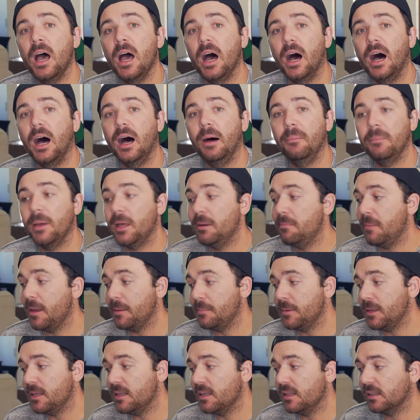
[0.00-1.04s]
Um, and
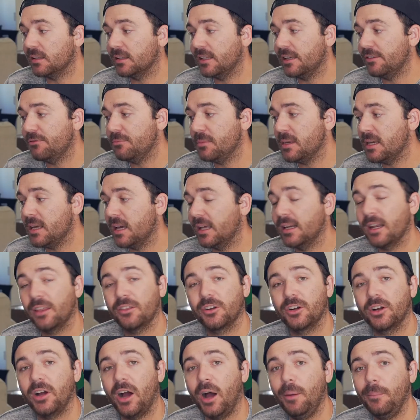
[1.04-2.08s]
maybe leave me
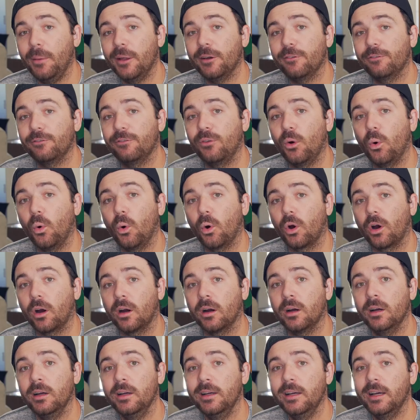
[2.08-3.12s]
another comment
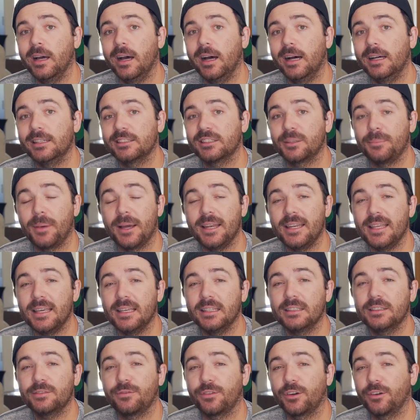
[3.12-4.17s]
for uh, some
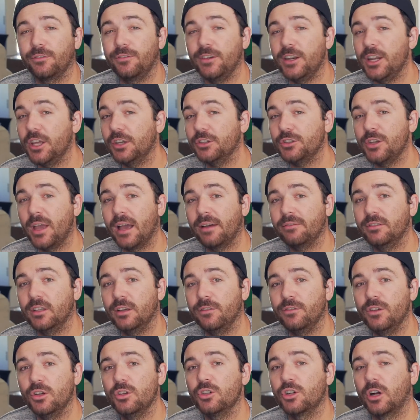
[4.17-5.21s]
ideas for videos you have in the
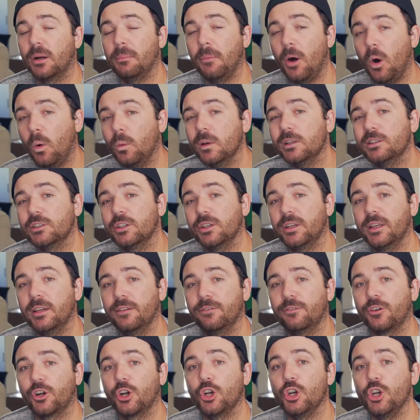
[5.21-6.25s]
future. I'm always looking
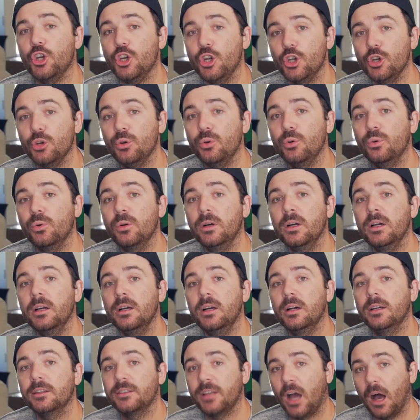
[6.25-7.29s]
for new
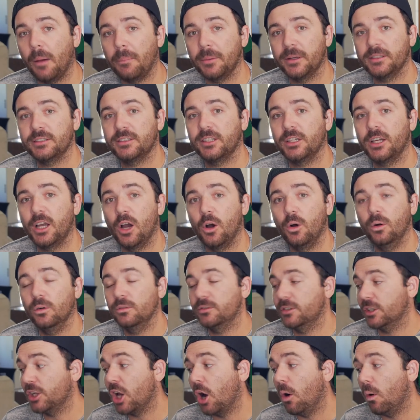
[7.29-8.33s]
topics to, co-
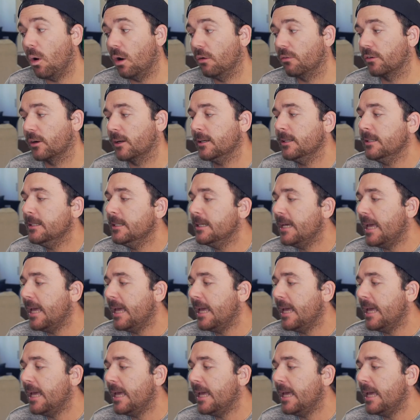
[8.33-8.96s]
to go over.